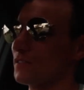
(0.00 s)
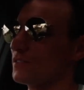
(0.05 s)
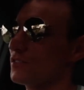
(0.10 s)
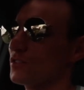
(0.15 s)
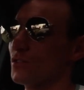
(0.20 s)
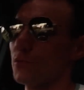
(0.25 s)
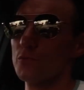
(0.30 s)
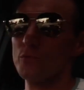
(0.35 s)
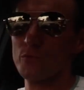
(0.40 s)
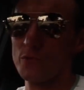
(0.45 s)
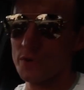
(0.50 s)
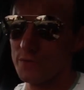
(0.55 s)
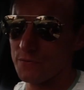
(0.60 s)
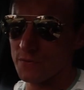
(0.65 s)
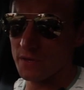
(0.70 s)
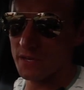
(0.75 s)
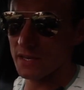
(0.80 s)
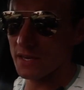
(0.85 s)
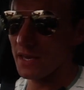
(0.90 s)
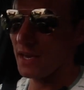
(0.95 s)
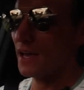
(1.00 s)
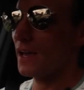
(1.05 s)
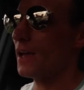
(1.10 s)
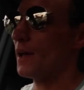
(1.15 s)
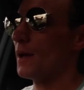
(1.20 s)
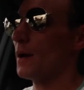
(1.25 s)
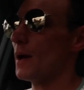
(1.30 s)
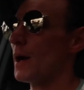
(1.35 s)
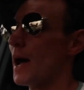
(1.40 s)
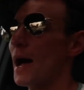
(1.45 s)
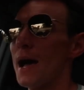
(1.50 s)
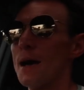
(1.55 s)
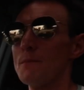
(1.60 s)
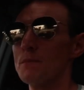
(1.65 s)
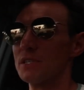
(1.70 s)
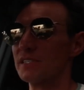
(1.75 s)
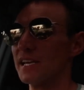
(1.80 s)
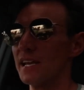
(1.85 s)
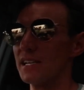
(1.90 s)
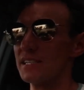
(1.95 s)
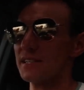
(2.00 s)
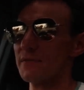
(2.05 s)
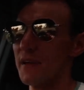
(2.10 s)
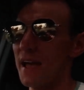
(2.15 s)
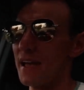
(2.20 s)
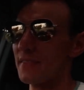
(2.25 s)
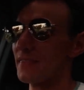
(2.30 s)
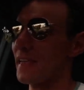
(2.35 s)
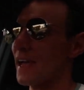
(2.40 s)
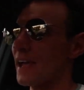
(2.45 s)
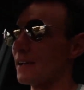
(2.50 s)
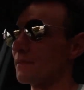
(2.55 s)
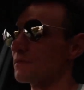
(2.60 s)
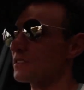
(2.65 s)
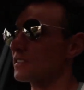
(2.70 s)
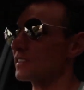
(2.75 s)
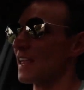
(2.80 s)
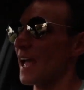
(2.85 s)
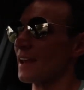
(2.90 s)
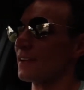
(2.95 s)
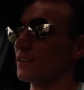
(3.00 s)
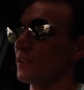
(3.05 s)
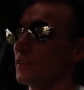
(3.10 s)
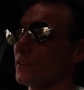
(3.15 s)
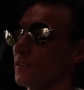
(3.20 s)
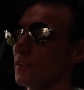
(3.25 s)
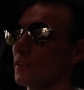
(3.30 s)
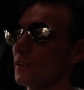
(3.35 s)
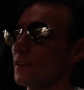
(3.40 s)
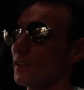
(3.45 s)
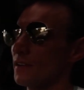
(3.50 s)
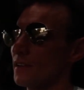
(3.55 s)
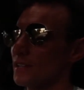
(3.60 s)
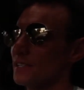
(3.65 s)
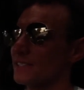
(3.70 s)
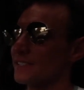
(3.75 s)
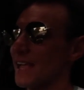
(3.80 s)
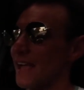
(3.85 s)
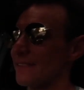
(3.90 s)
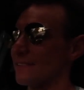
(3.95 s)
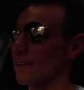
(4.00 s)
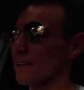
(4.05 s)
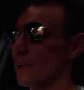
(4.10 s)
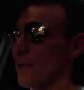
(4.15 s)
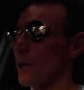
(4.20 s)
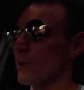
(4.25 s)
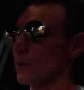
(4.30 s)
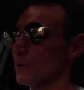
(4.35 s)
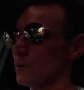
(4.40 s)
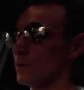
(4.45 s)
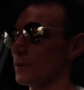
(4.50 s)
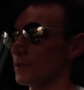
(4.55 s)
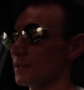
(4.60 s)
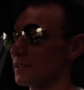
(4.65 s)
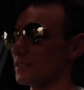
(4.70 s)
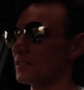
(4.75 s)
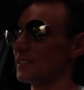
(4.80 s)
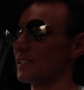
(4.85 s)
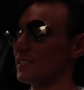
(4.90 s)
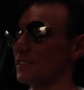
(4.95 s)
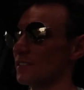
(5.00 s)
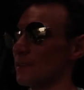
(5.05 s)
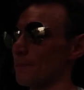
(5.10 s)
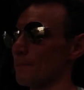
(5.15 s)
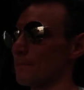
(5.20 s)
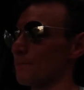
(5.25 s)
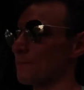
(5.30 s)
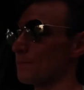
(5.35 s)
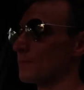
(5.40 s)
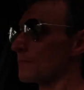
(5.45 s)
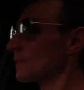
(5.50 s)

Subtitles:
terrific. Mercedes have had their standalone system